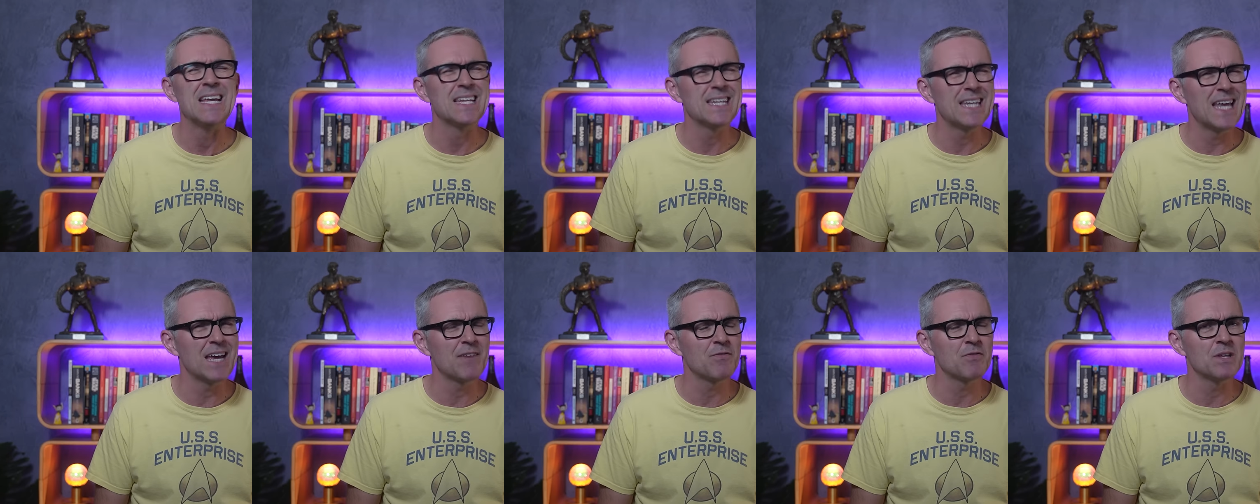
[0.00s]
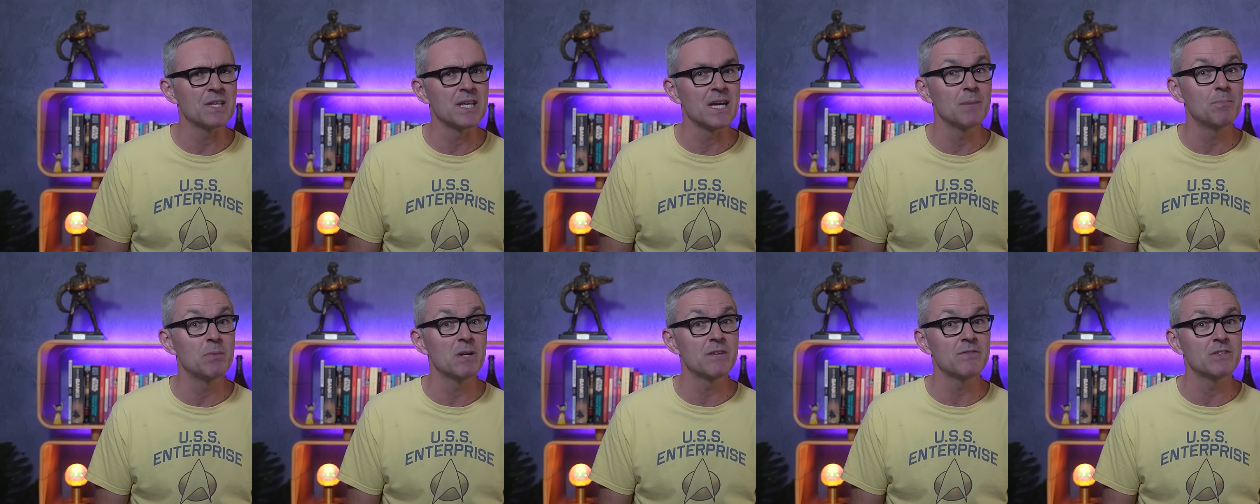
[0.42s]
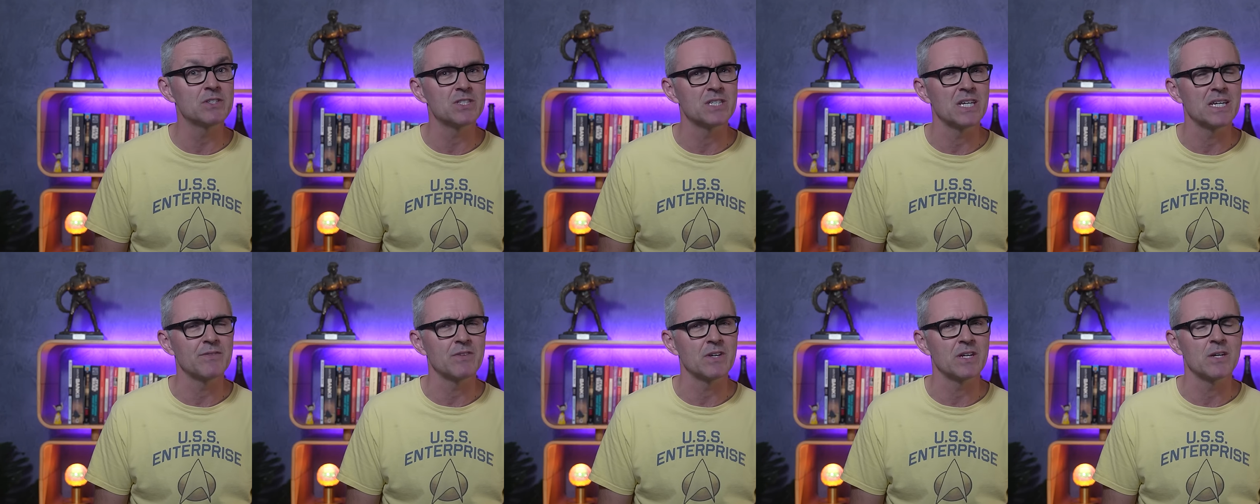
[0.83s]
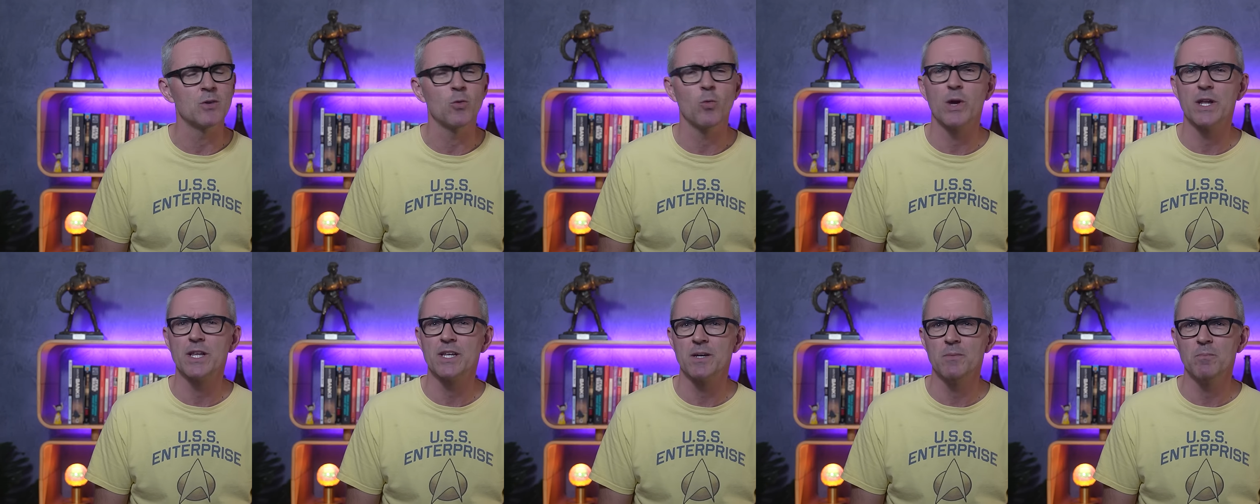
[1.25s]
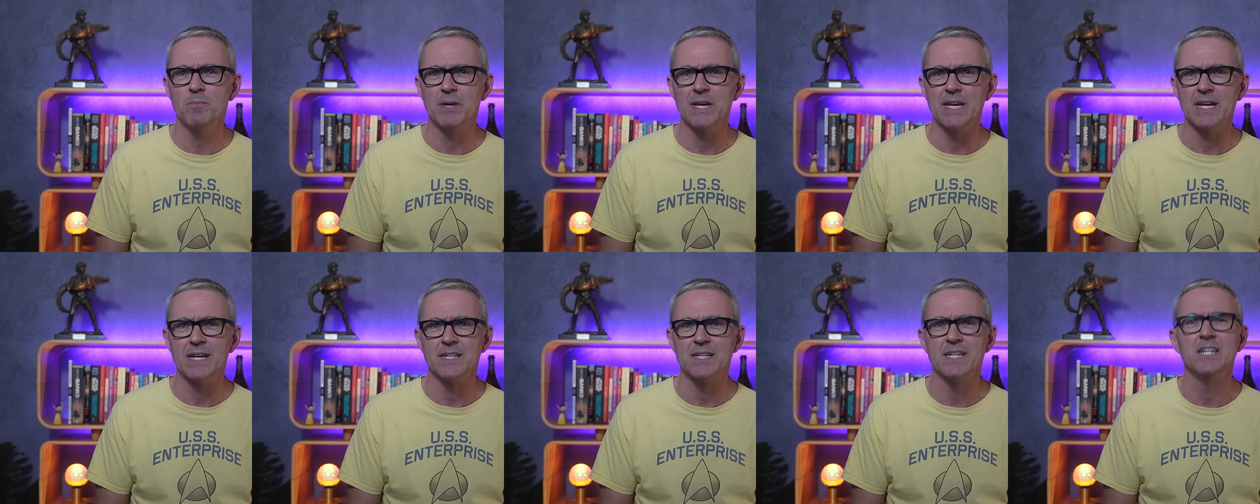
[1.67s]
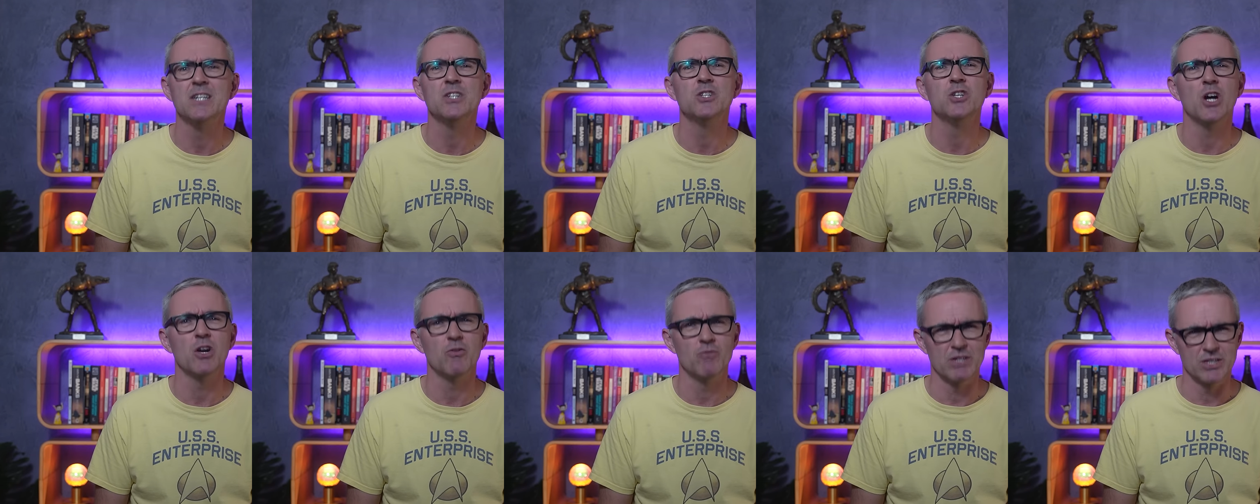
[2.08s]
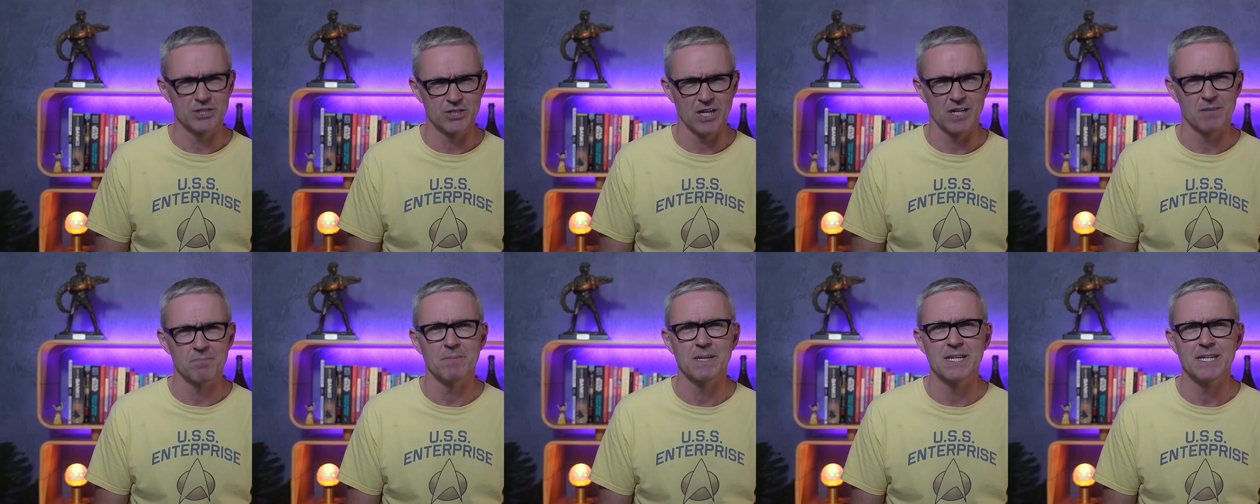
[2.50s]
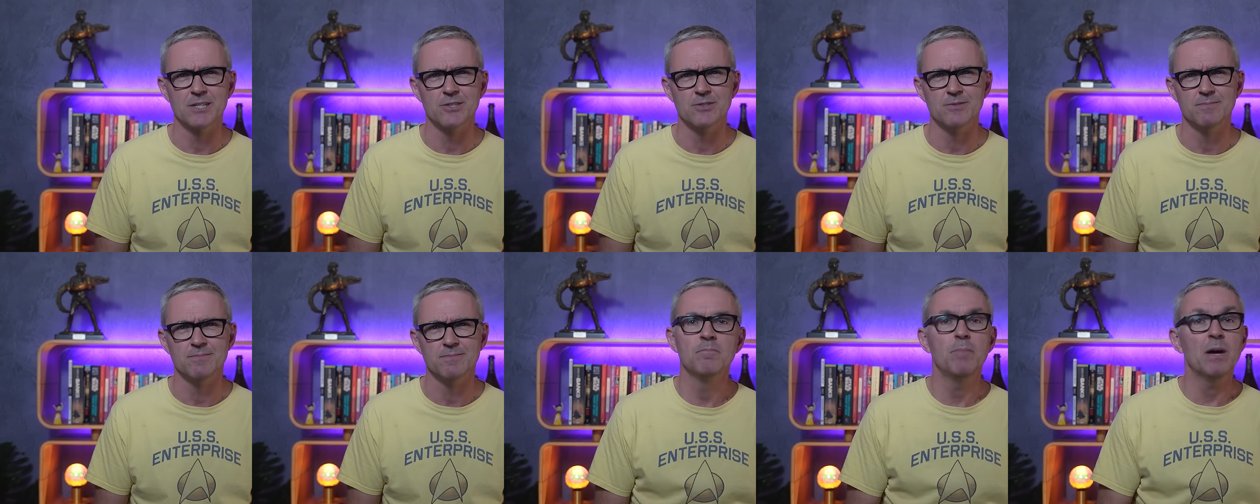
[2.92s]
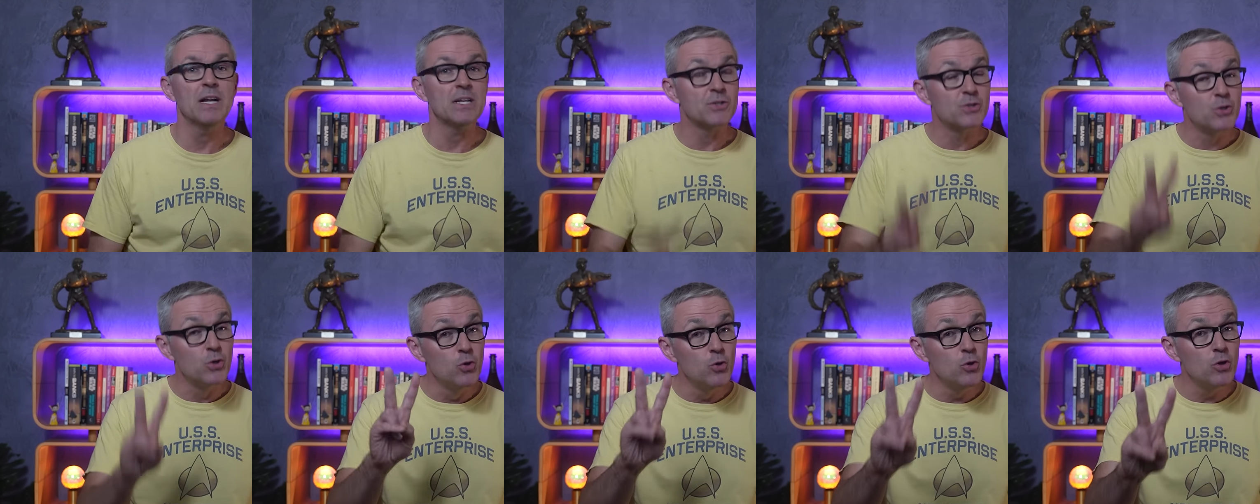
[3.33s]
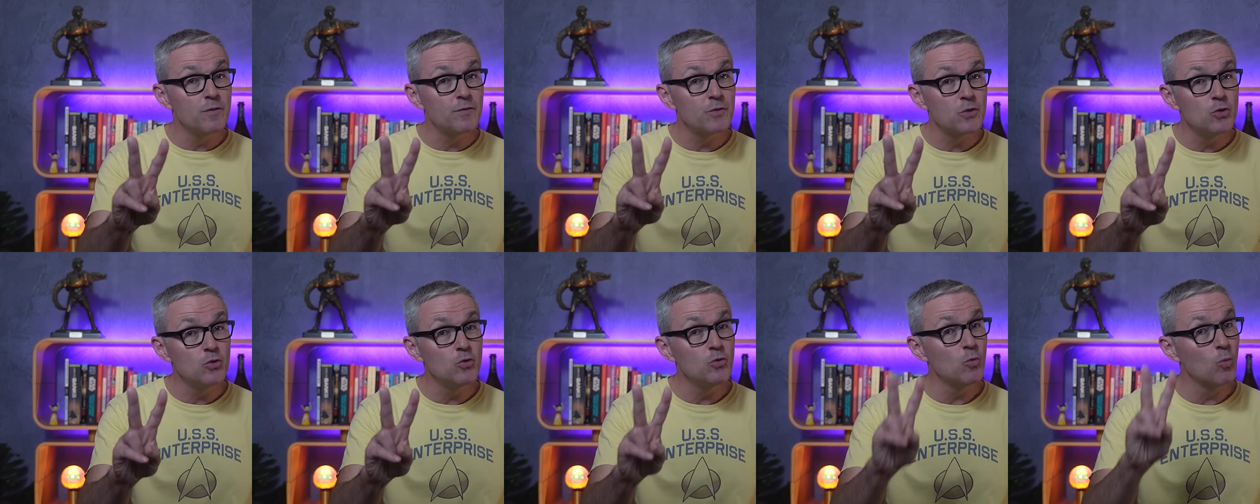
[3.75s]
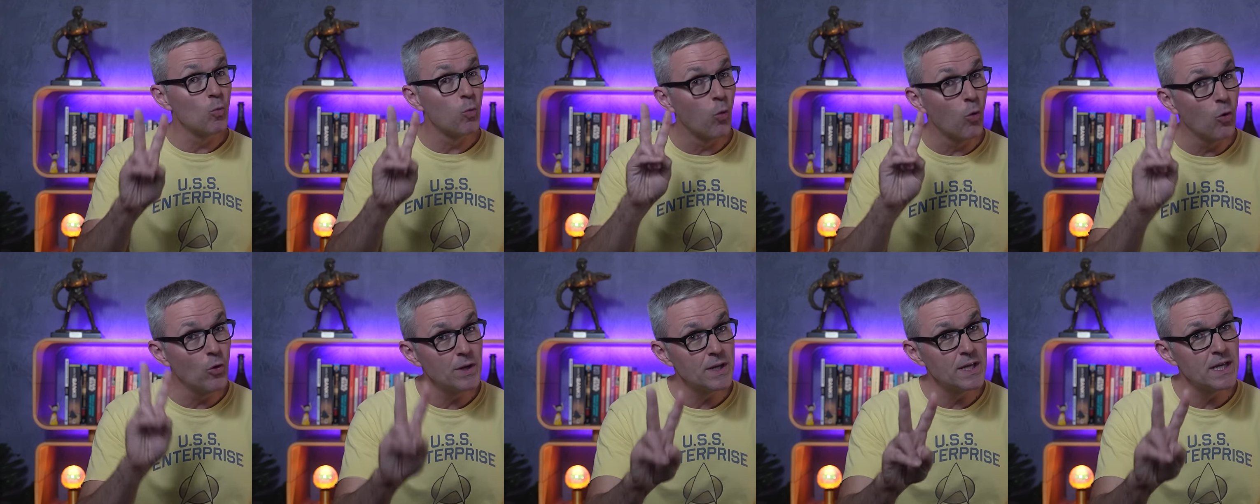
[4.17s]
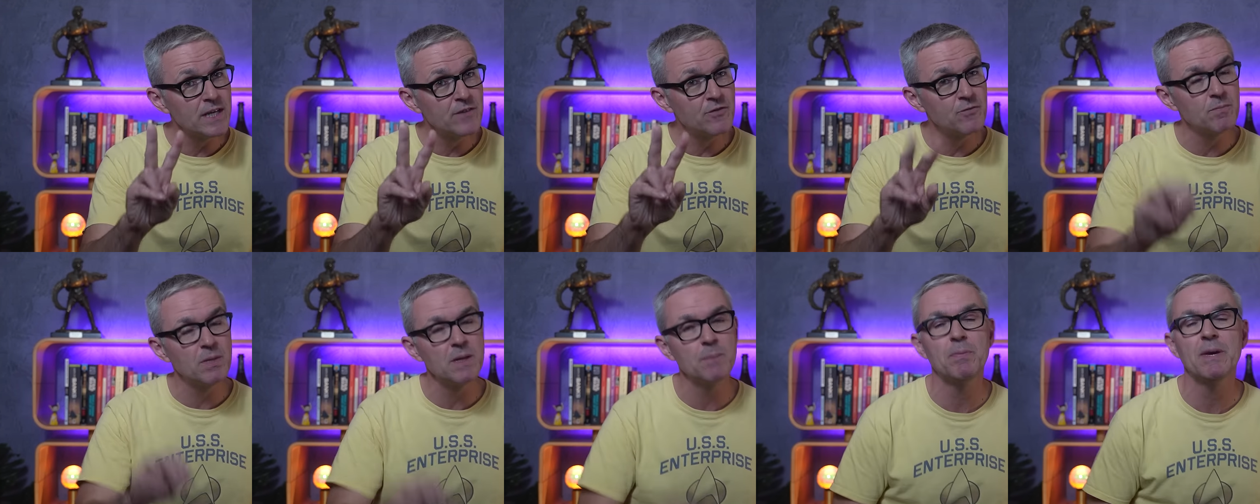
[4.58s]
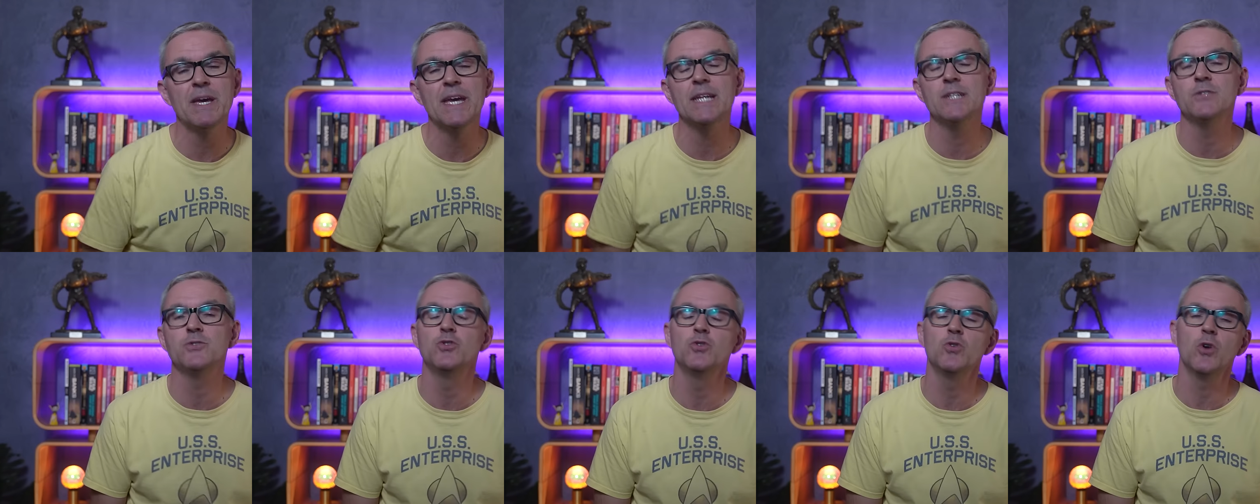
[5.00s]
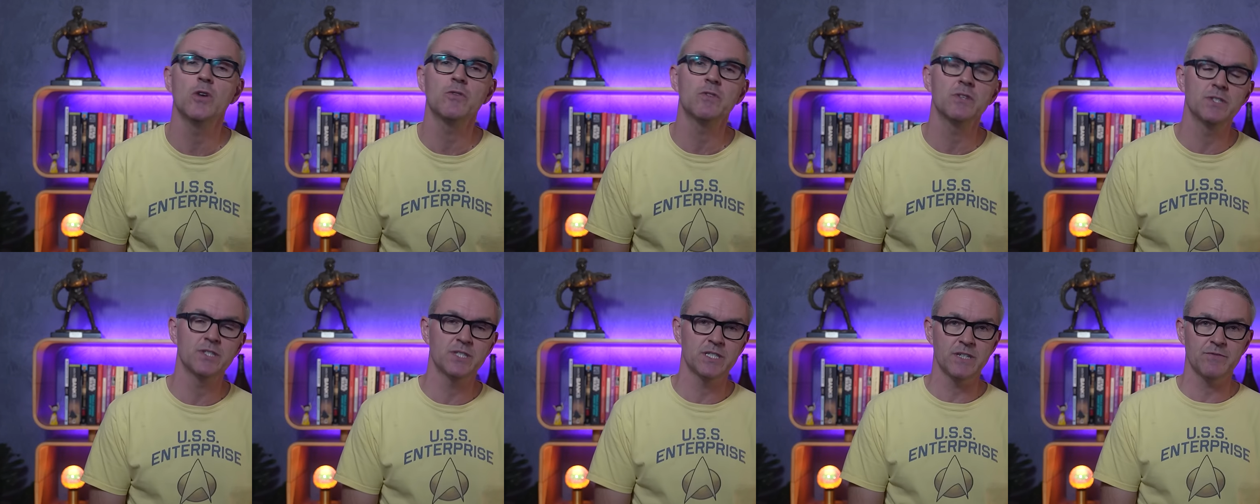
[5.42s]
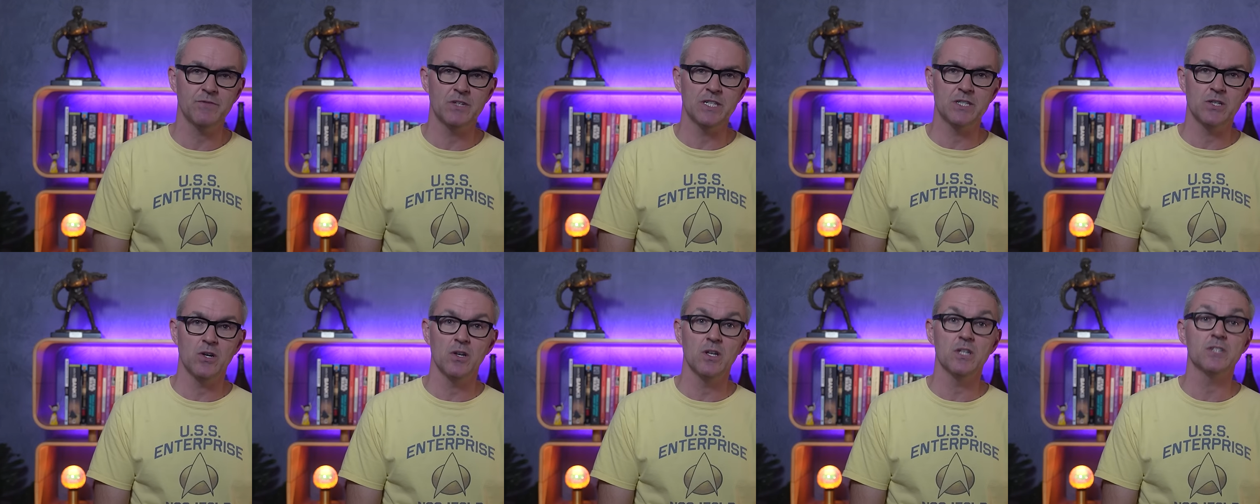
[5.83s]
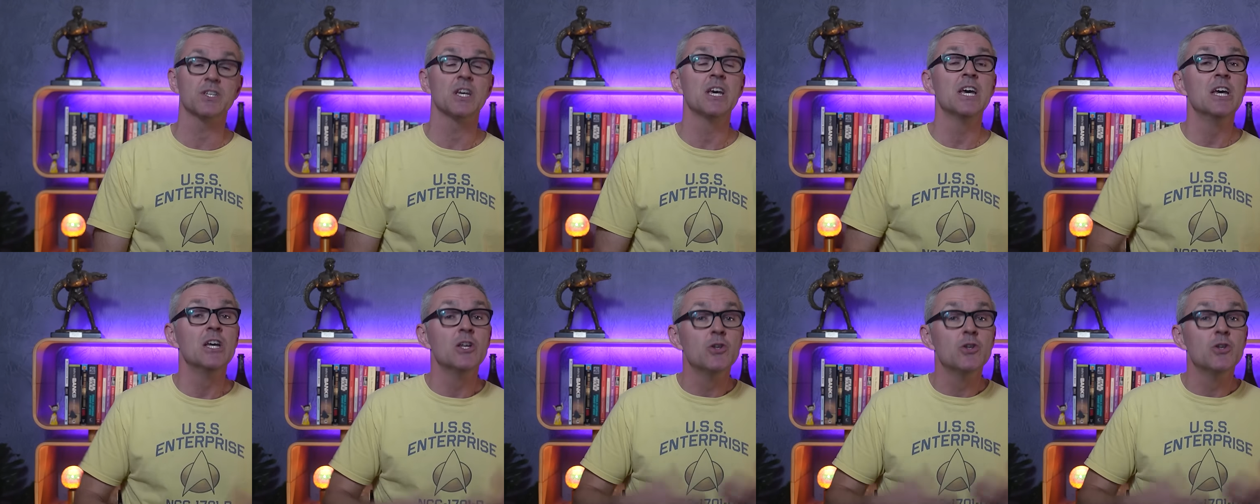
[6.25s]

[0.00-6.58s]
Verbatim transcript: Definitely a bit of a saving when compared to a Richard Mille. But two of you won't even be paying two hundred and seventy dollars.